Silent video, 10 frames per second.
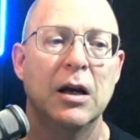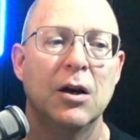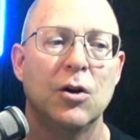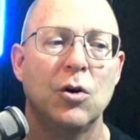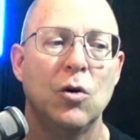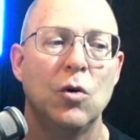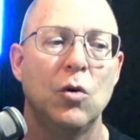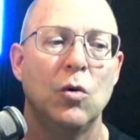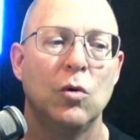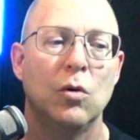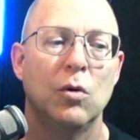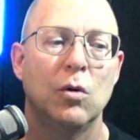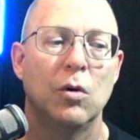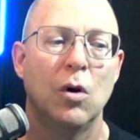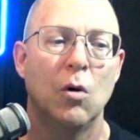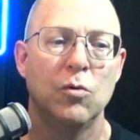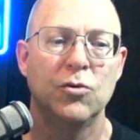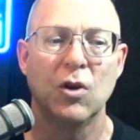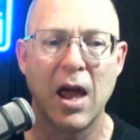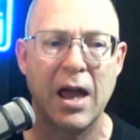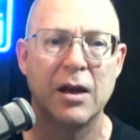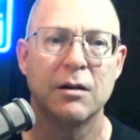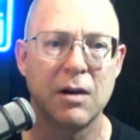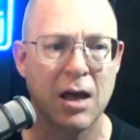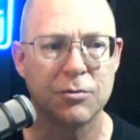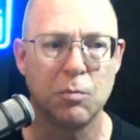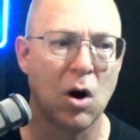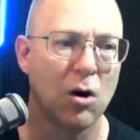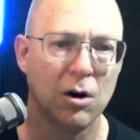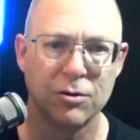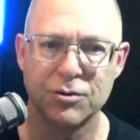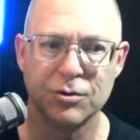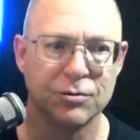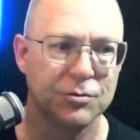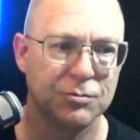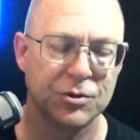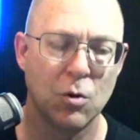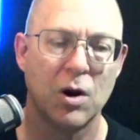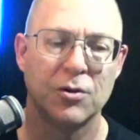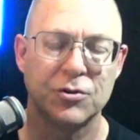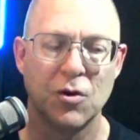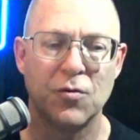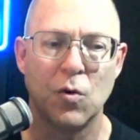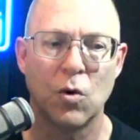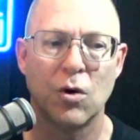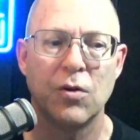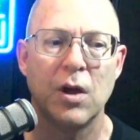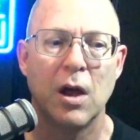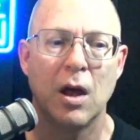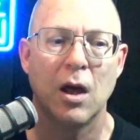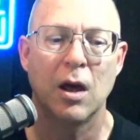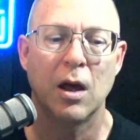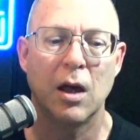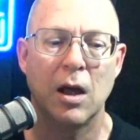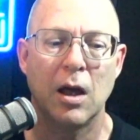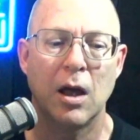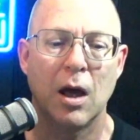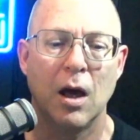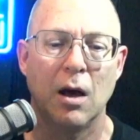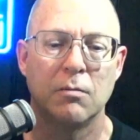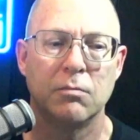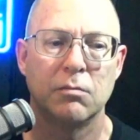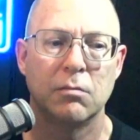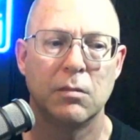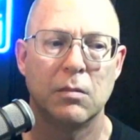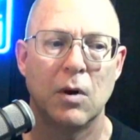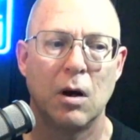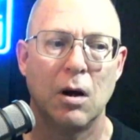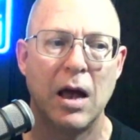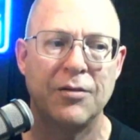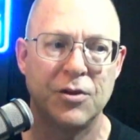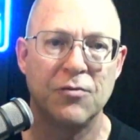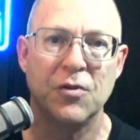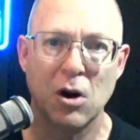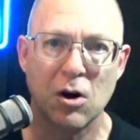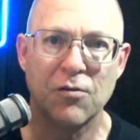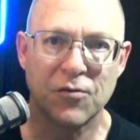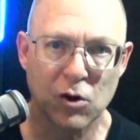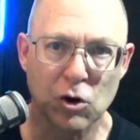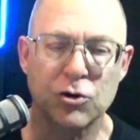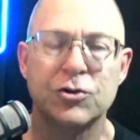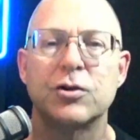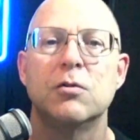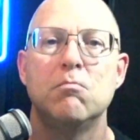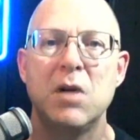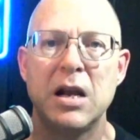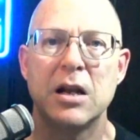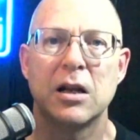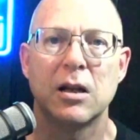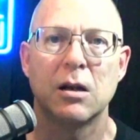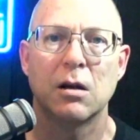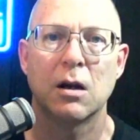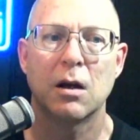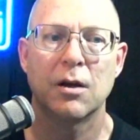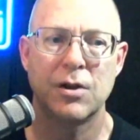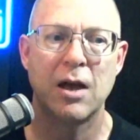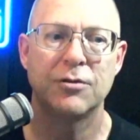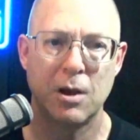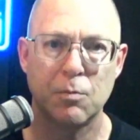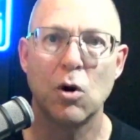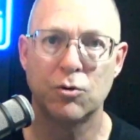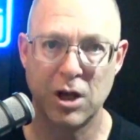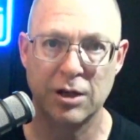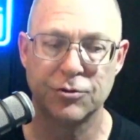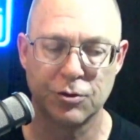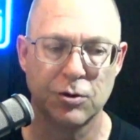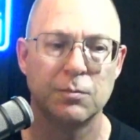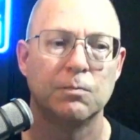who owns land and has barns and so on and so forth at the very first meeting as a protester